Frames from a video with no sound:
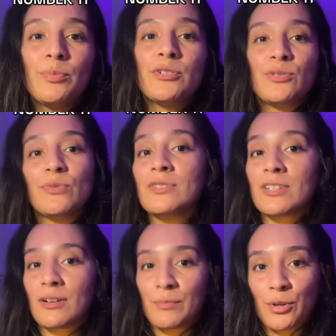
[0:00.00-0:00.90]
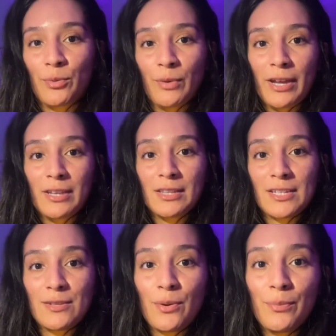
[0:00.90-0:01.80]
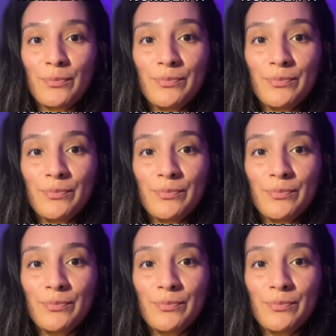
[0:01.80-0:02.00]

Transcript: pursuits come your way in this home.